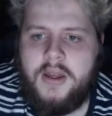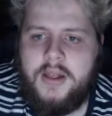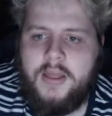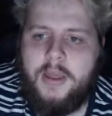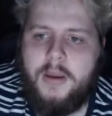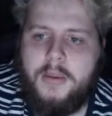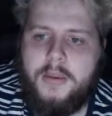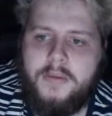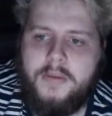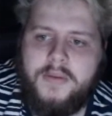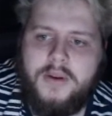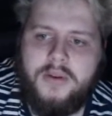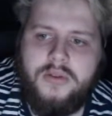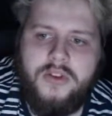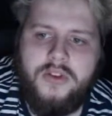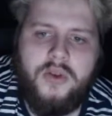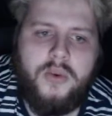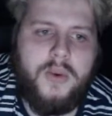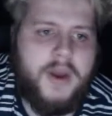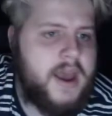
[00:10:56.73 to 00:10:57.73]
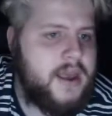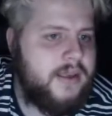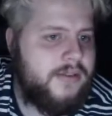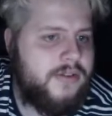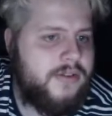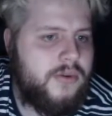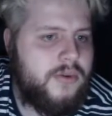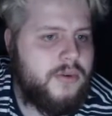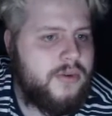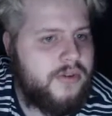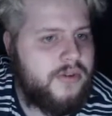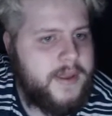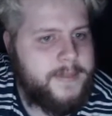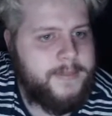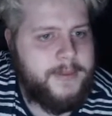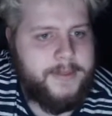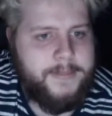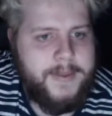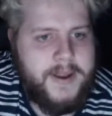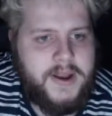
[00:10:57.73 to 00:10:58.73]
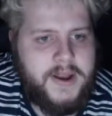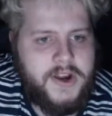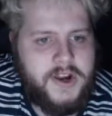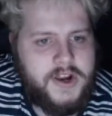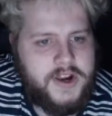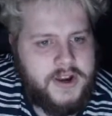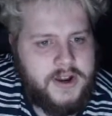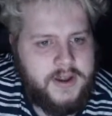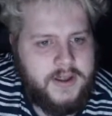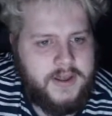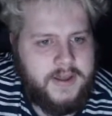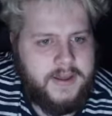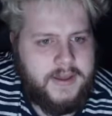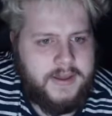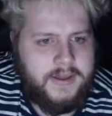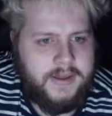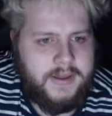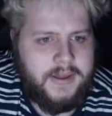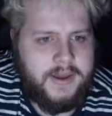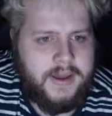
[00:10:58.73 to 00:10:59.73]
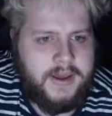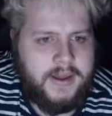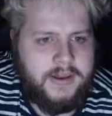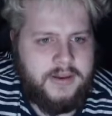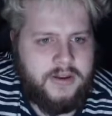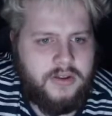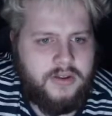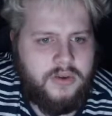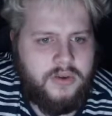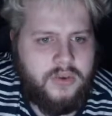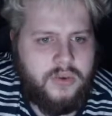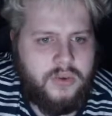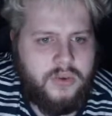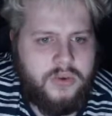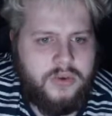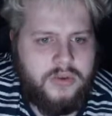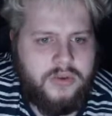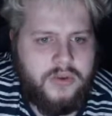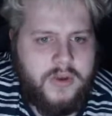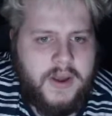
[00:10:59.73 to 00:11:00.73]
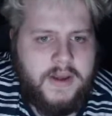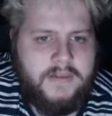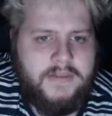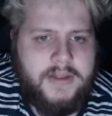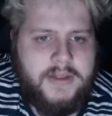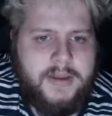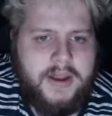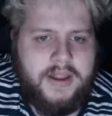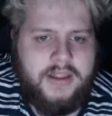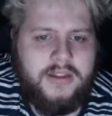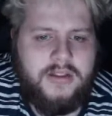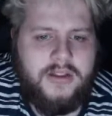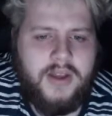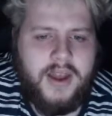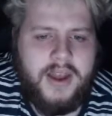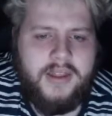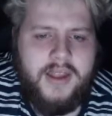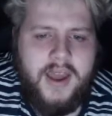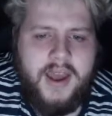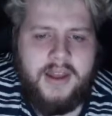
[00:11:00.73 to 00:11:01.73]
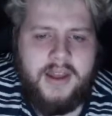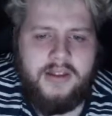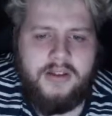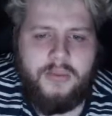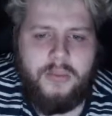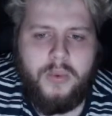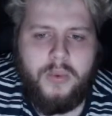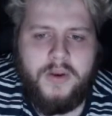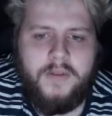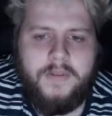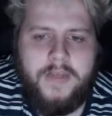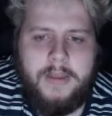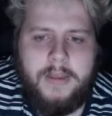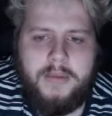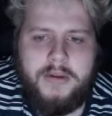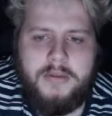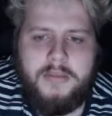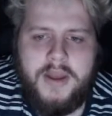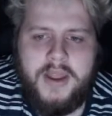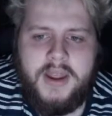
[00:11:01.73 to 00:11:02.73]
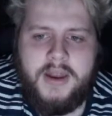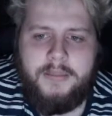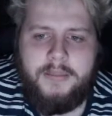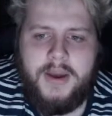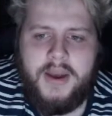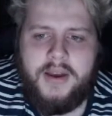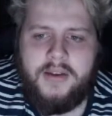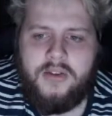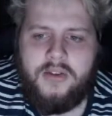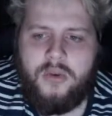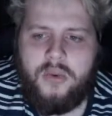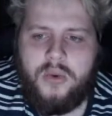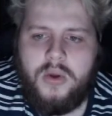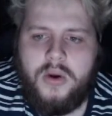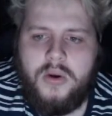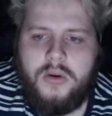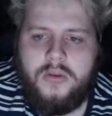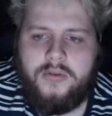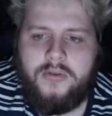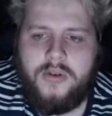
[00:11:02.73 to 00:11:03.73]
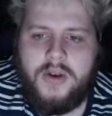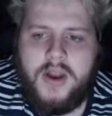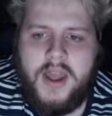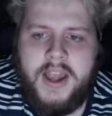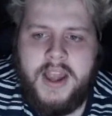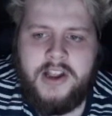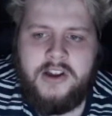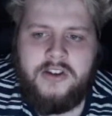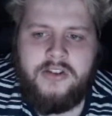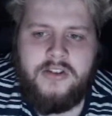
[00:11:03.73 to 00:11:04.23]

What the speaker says: They are revealed to you as you step on the pitch, and you also have the ability to enhance one of them and make it a personal goal for an extra